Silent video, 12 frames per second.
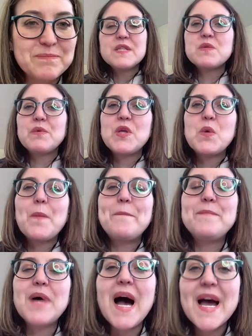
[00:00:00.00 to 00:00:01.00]
So when you
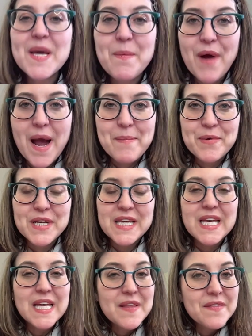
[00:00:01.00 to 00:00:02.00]
buy a property
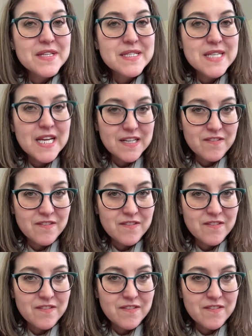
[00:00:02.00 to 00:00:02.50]
in the state